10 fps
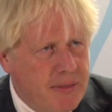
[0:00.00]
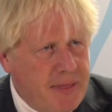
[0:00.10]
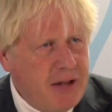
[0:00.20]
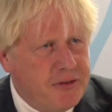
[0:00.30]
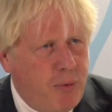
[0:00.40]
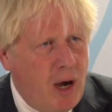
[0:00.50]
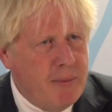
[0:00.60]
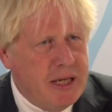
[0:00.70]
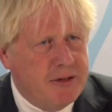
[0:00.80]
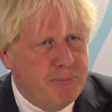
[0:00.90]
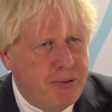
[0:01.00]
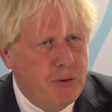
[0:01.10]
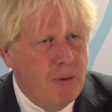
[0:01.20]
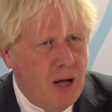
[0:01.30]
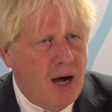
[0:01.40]
That's why we need to
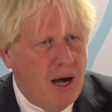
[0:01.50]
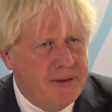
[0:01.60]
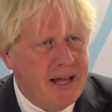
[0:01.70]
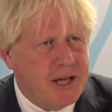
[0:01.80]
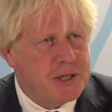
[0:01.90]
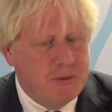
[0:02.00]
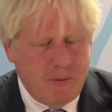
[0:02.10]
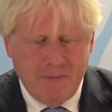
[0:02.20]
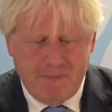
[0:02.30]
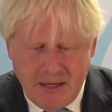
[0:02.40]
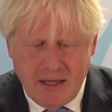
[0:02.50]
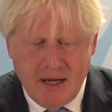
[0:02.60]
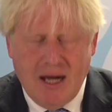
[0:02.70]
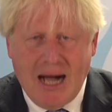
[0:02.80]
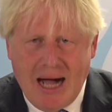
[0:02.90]
pull our national finger
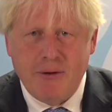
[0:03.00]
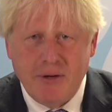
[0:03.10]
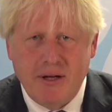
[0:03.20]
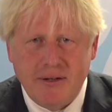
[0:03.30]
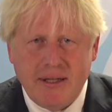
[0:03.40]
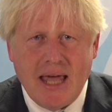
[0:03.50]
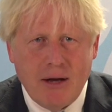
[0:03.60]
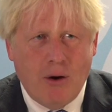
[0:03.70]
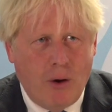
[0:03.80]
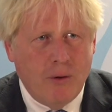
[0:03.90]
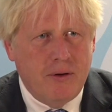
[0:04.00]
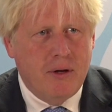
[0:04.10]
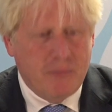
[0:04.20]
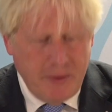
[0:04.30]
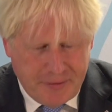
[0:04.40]
out and get on
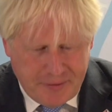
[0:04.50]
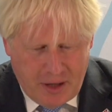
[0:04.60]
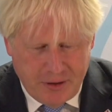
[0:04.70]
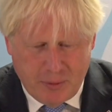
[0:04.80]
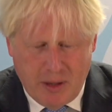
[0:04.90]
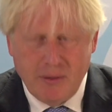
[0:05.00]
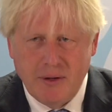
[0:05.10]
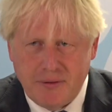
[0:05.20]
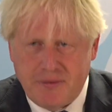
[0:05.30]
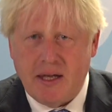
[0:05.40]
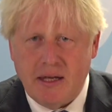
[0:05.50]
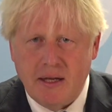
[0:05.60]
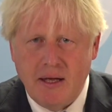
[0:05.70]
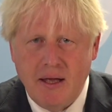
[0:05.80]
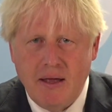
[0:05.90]
with Sizewell C.
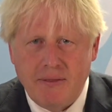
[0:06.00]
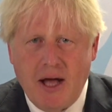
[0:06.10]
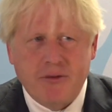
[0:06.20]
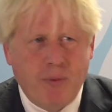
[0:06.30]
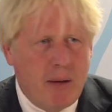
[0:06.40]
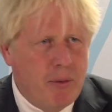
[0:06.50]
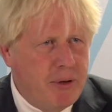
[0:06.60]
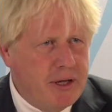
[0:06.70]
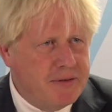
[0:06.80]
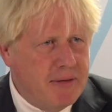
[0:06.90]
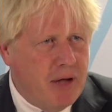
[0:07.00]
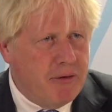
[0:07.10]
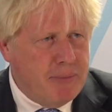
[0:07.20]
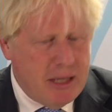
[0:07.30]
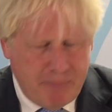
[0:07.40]
That's why we're putting £700
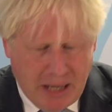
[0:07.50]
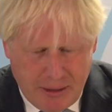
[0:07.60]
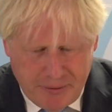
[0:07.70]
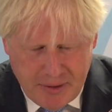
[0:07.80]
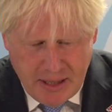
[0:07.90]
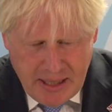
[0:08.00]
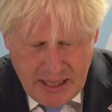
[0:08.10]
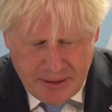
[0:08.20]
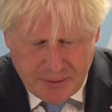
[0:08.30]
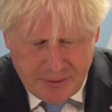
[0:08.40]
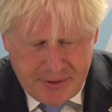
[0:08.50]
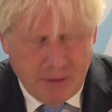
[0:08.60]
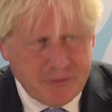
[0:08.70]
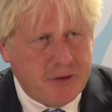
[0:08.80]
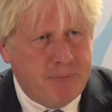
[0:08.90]
million into the deal,
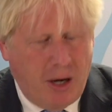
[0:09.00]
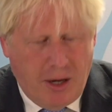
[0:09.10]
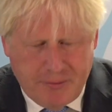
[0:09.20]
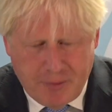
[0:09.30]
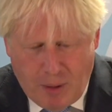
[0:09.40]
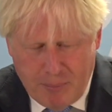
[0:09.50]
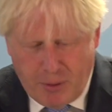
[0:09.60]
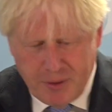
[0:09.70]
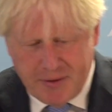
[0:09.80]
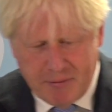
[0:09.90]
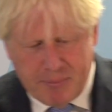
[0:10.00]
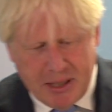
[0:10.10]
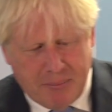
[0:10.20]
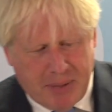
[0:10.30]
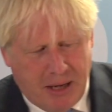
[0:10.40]
just part of the £1.7 billion